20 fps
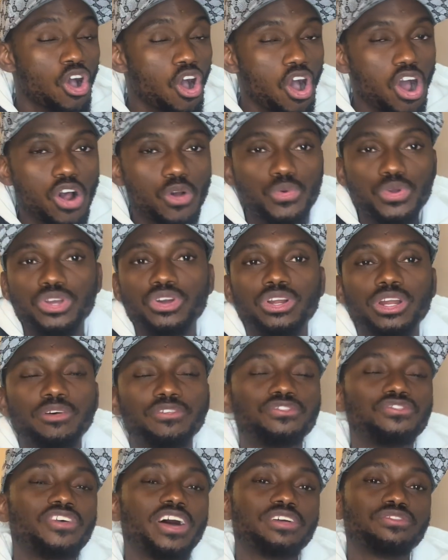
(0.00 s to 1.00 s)
Or we're gonna
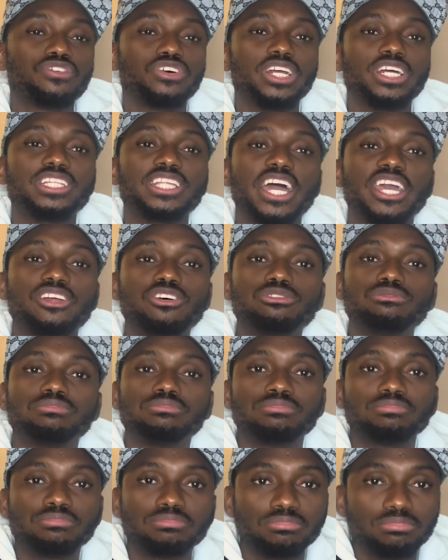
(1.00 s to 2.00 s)
fight for the title.
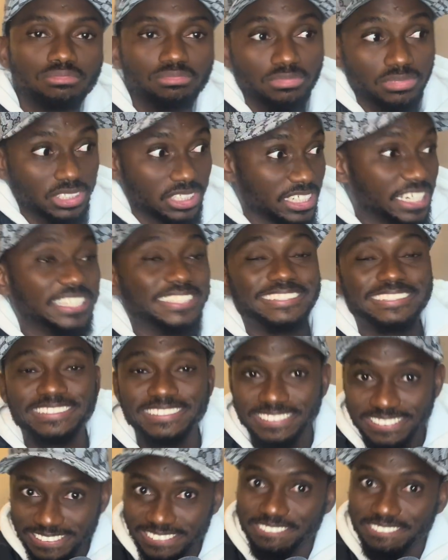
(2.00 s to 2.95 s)
Yes,